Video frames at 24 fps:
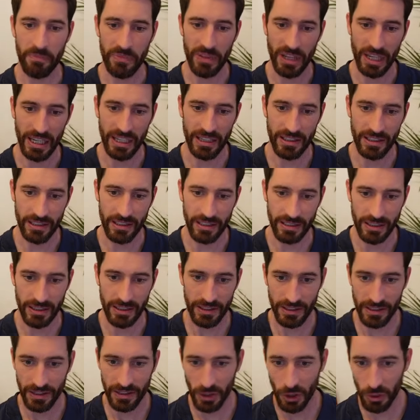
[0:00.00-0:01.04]
like
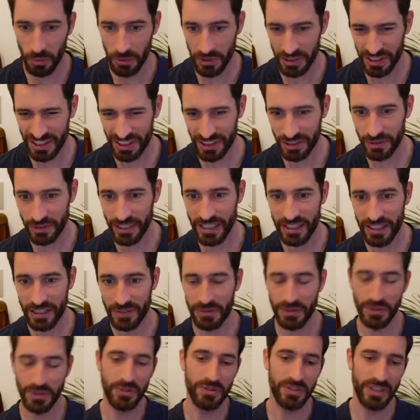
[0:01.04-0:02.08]
the almost straight
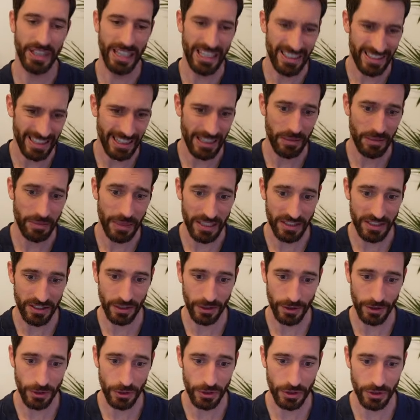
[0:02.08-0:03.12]
diffuser. Is that the best
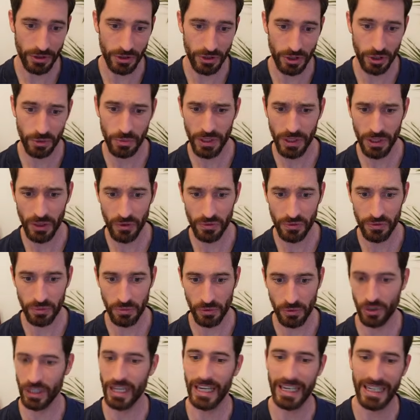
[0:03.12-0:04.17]
solution? Should we go
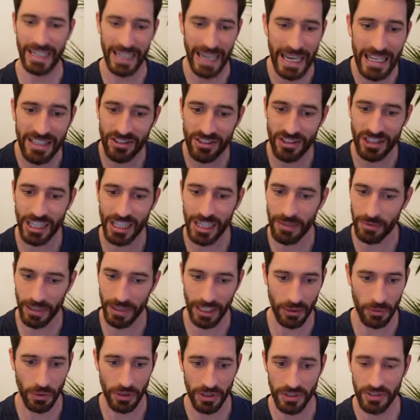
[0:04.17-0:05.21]
for more like an S shape,
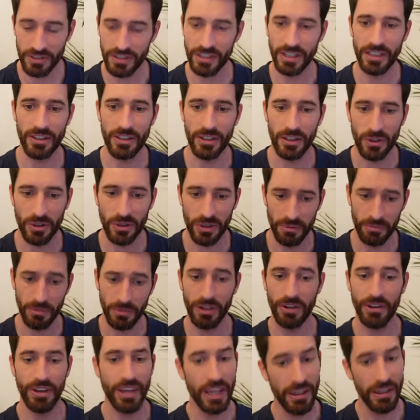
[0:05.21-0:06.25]
like what you see on the Gordon
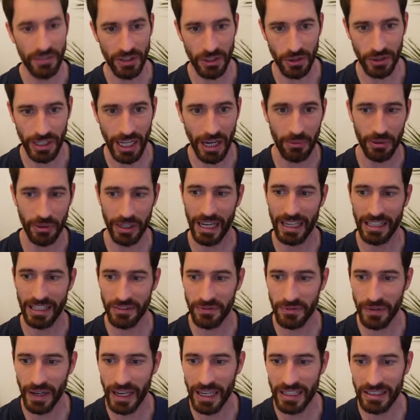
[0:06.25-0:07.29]
Murray, even though that one
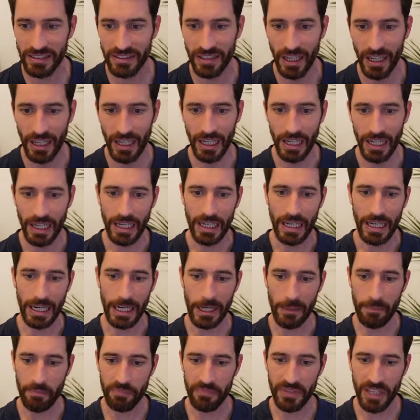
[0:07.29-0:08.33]
has fans?
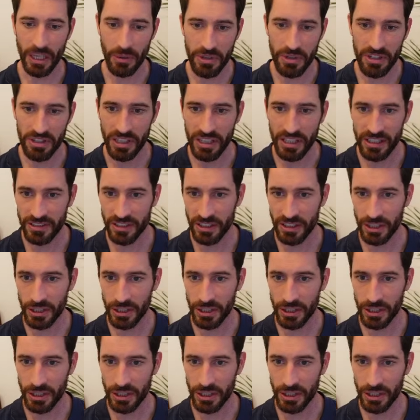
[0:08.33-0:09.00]
Can we change the